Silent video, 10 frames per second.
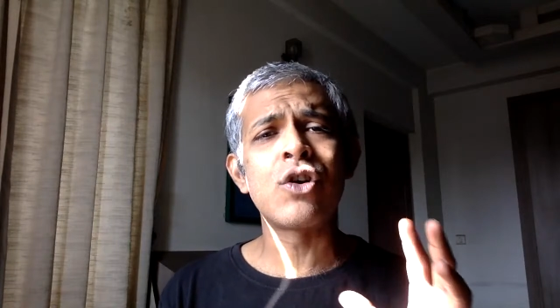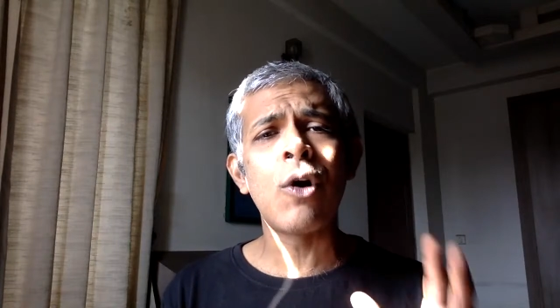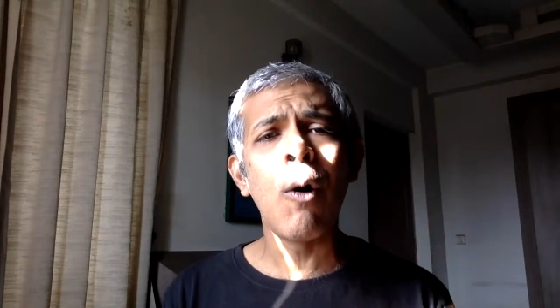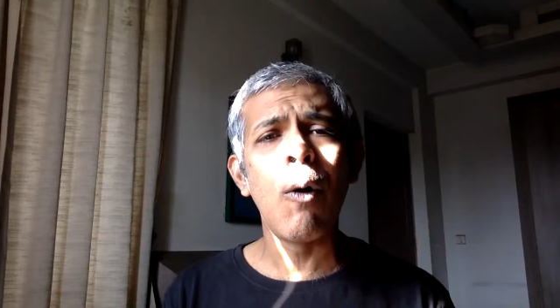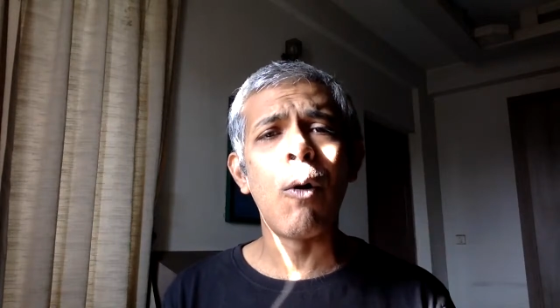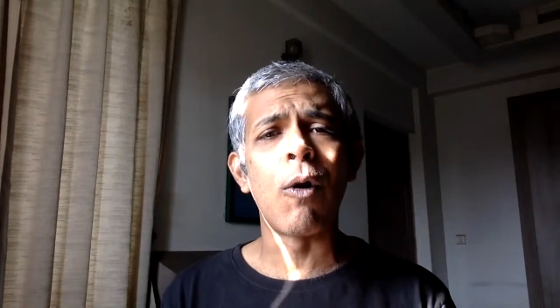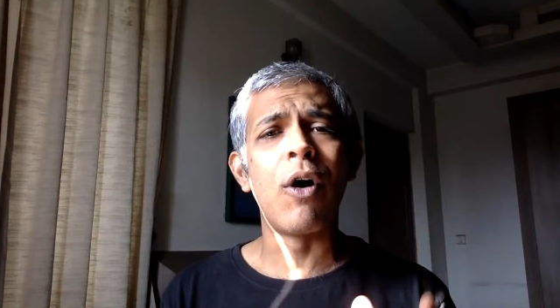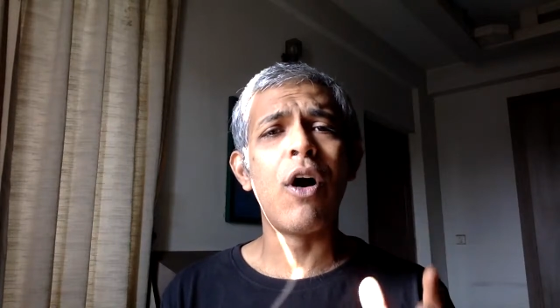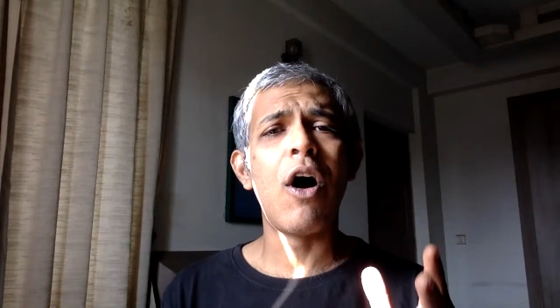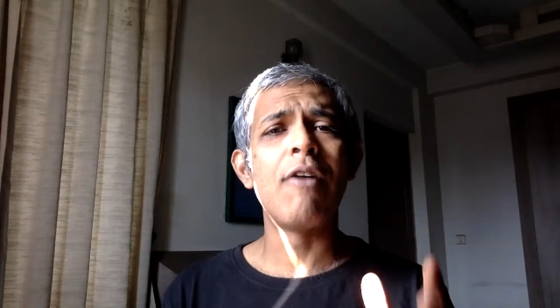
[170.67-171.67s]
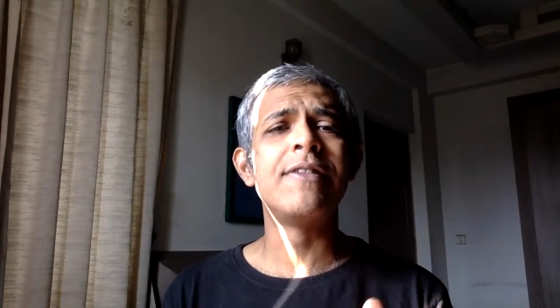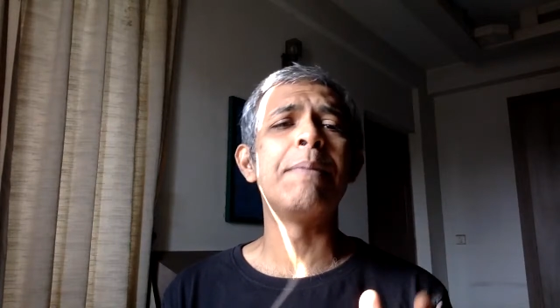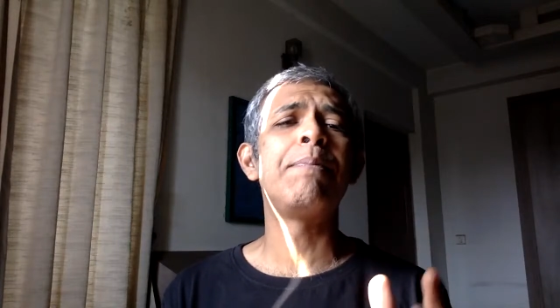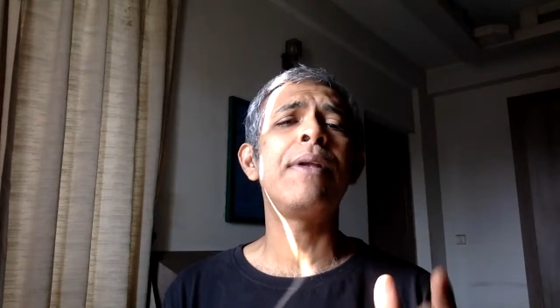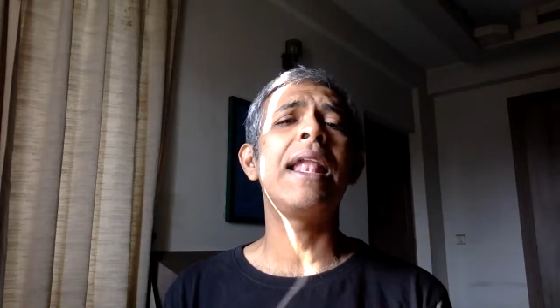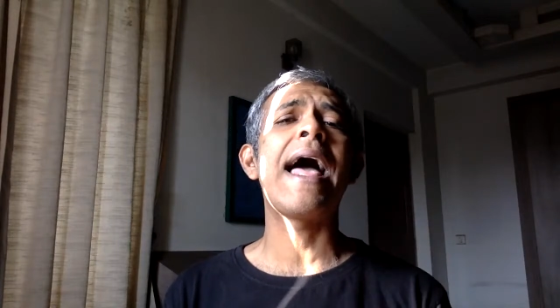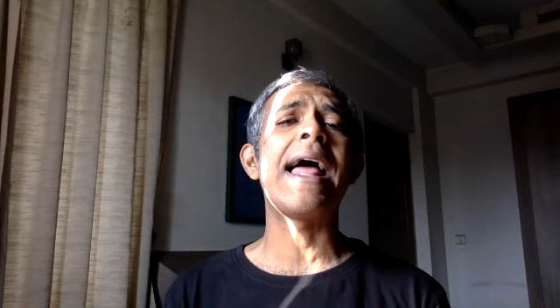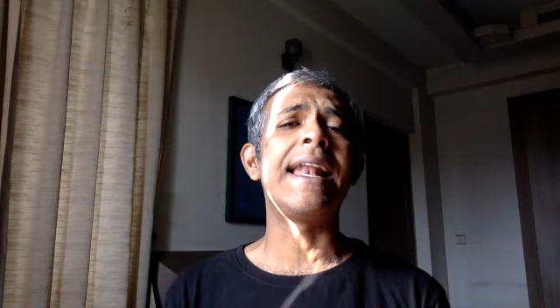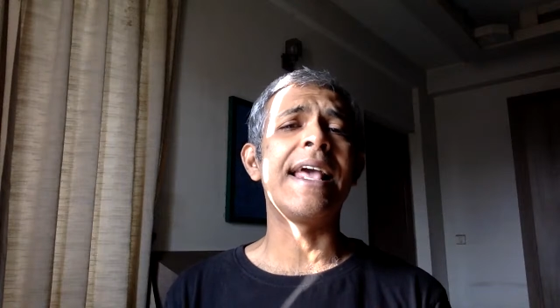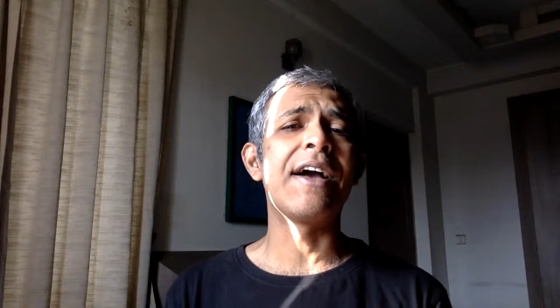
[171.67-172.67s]
core of the
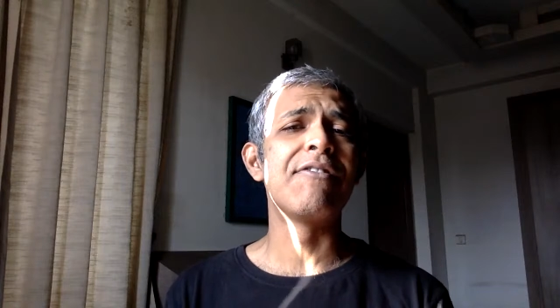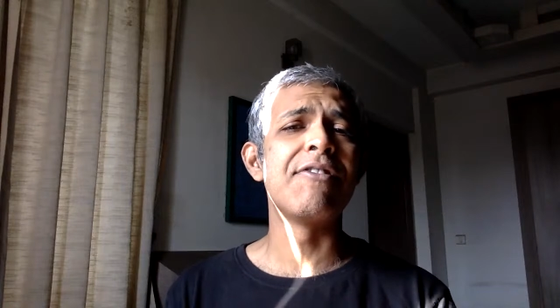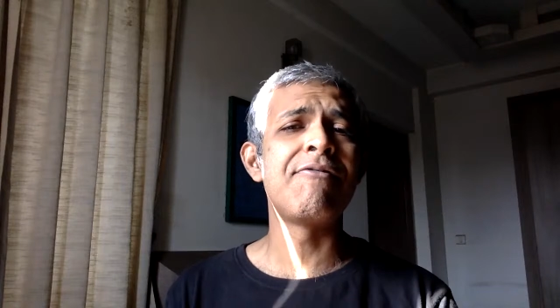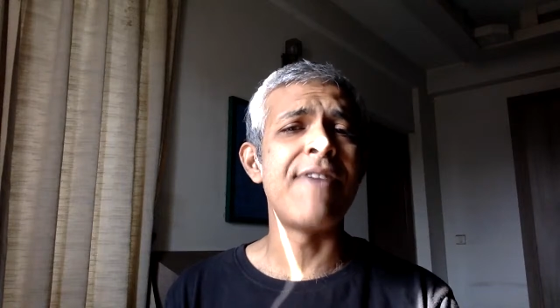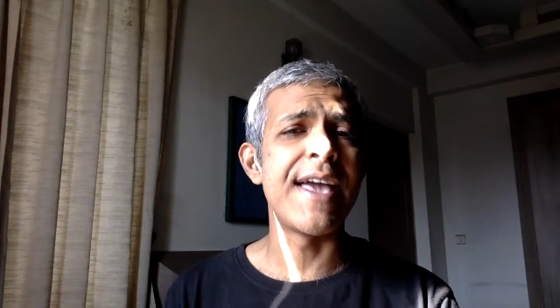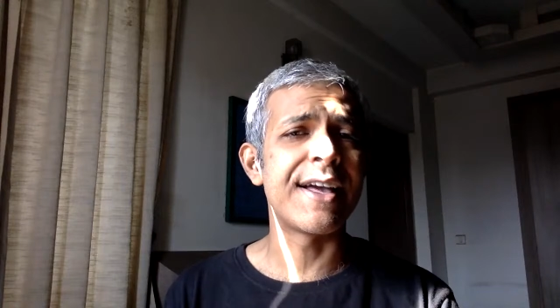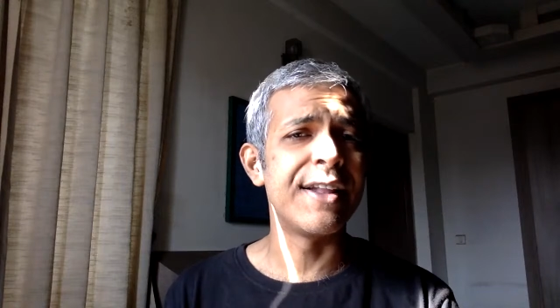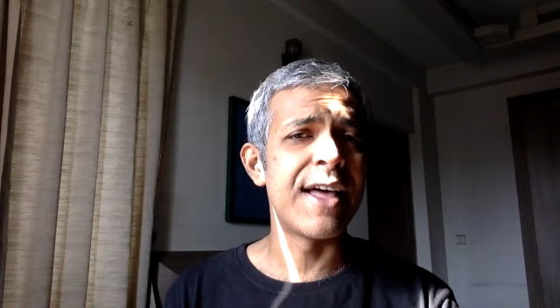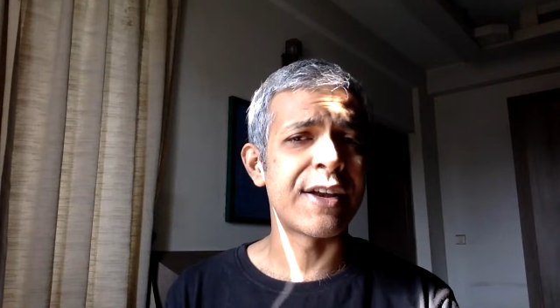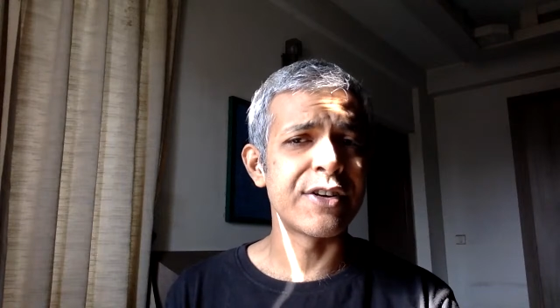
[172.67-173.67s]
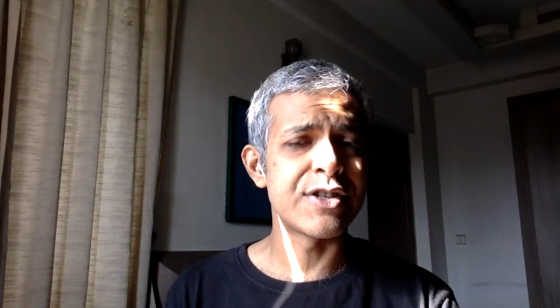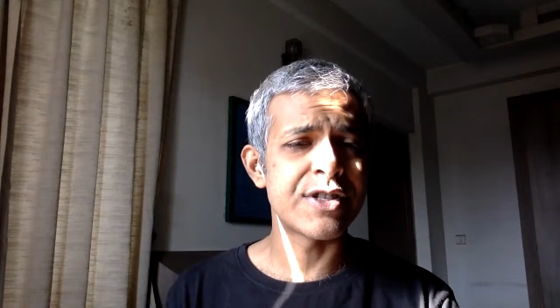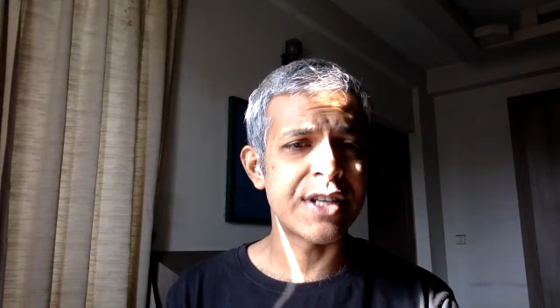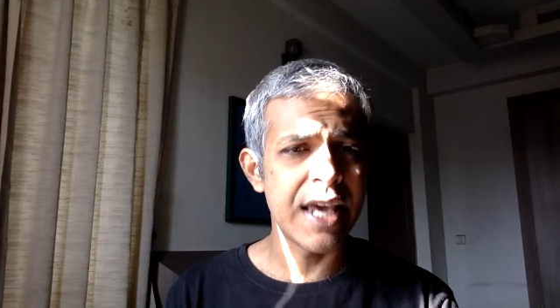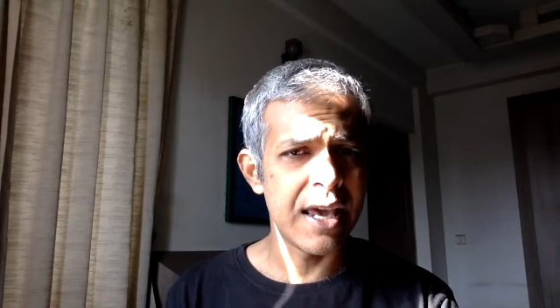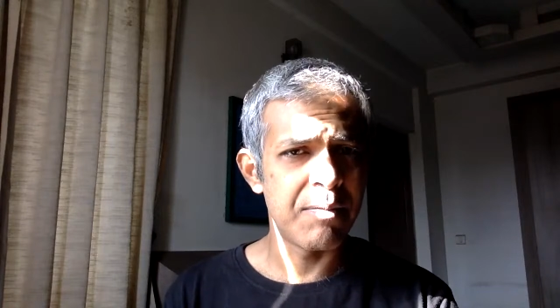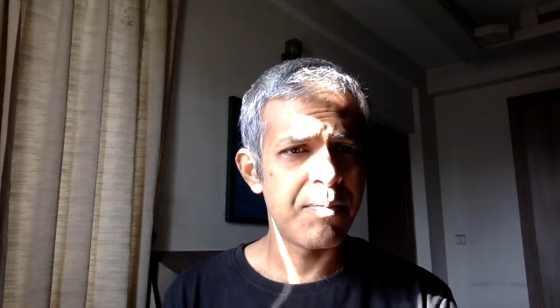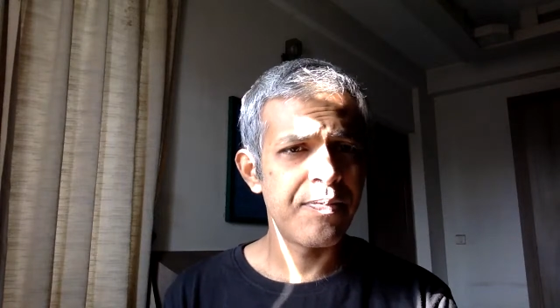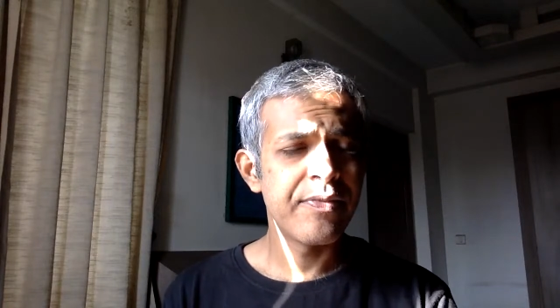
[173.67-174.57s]
planning of the fake elector scheme.